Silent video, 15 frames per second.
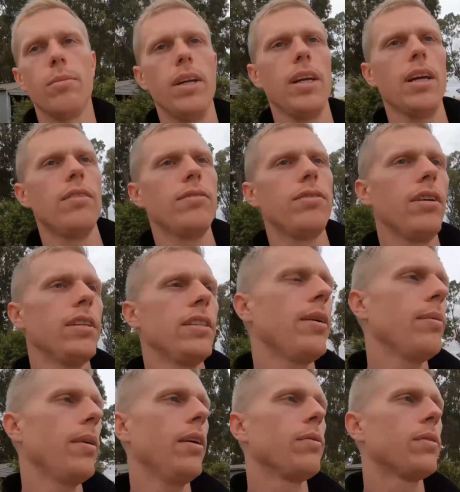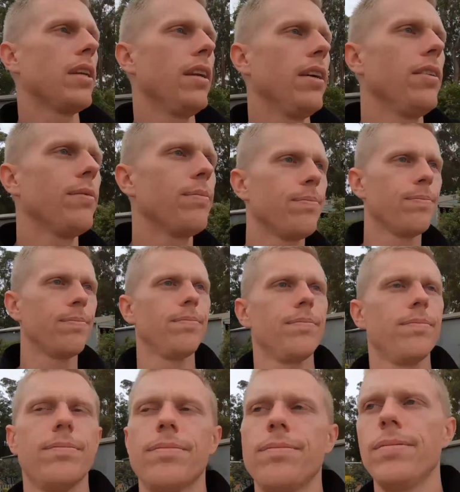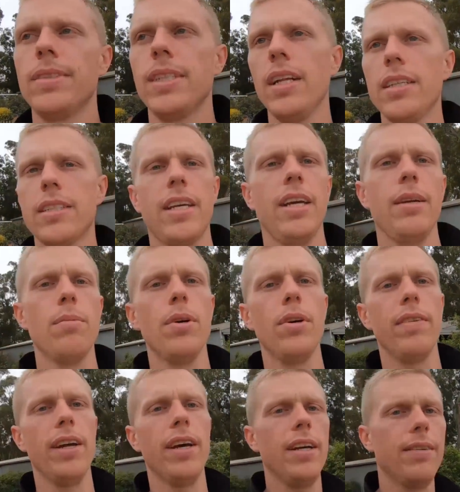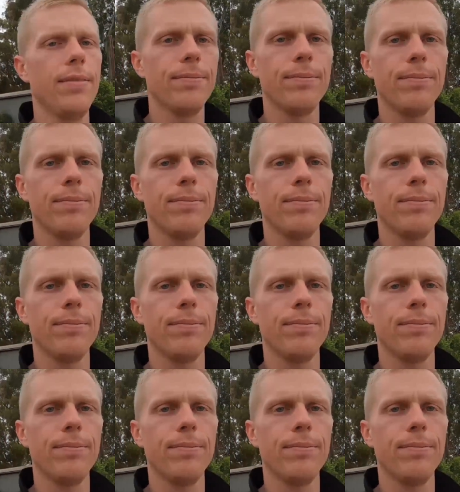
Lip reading: for me to go and find something else to do. So let's keep moving, eh?